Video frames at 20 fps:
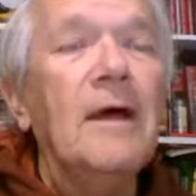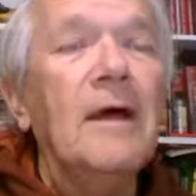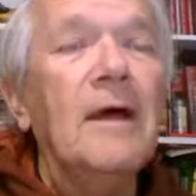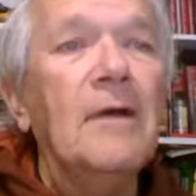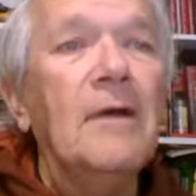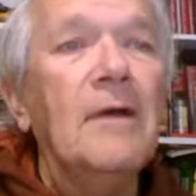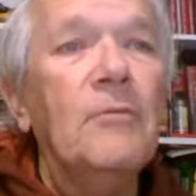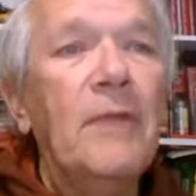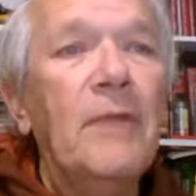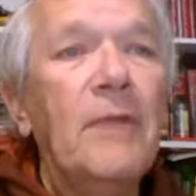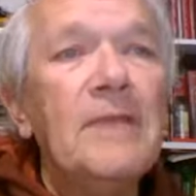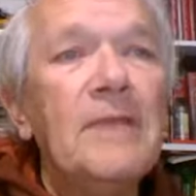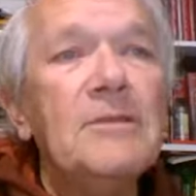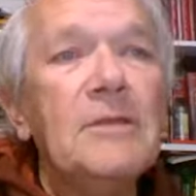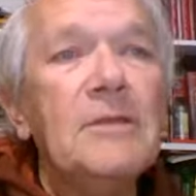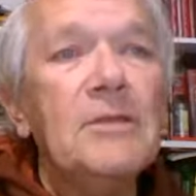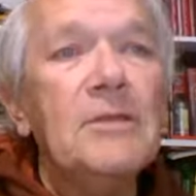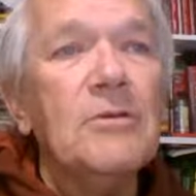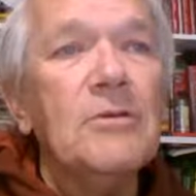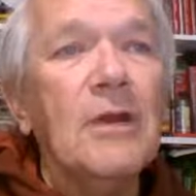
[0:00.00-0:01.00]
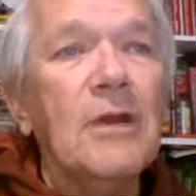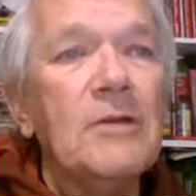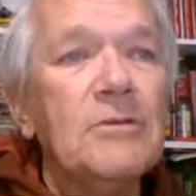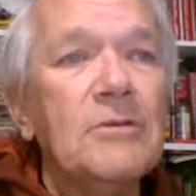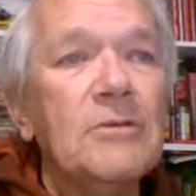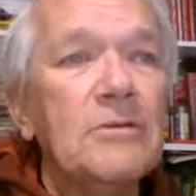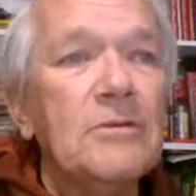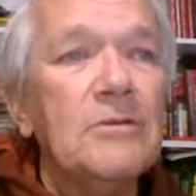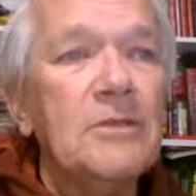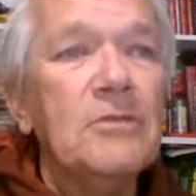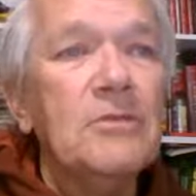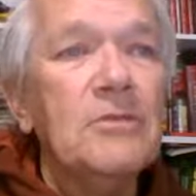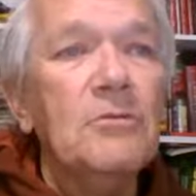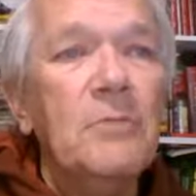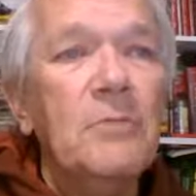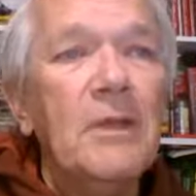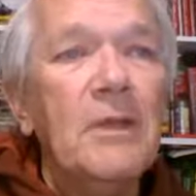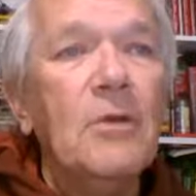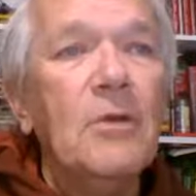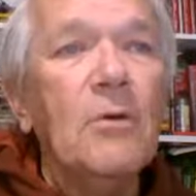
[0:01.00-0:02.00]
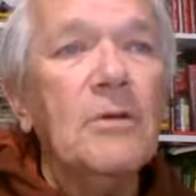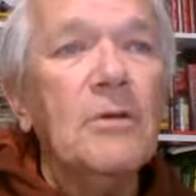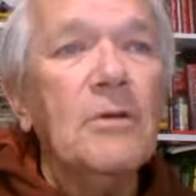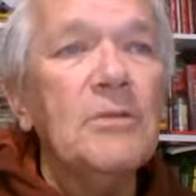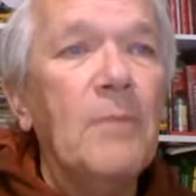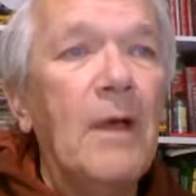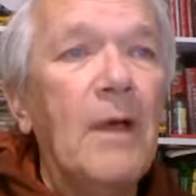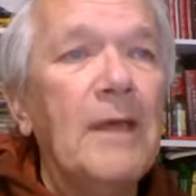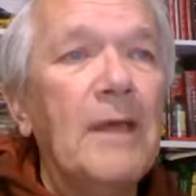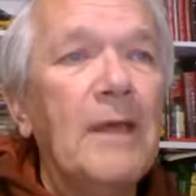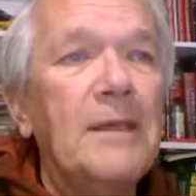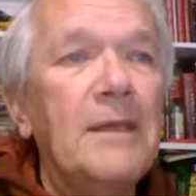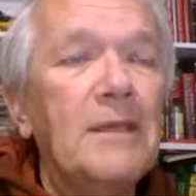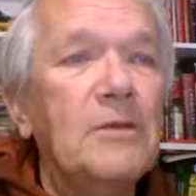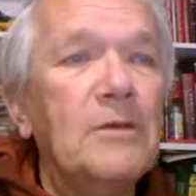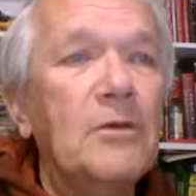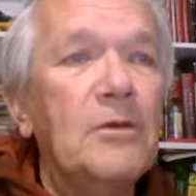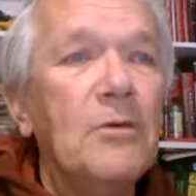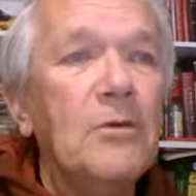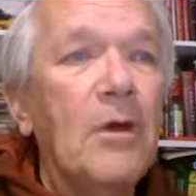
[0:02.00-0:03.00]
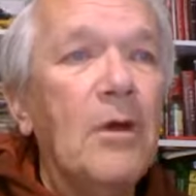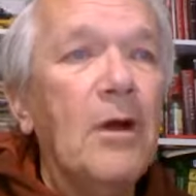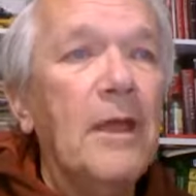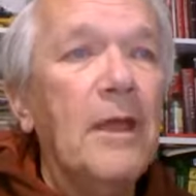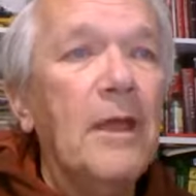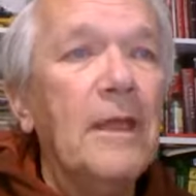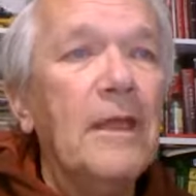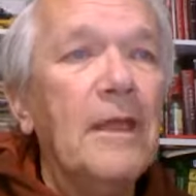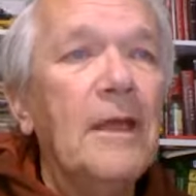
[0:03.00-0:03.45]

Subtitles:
resonance structures, this would be corresponding to drawing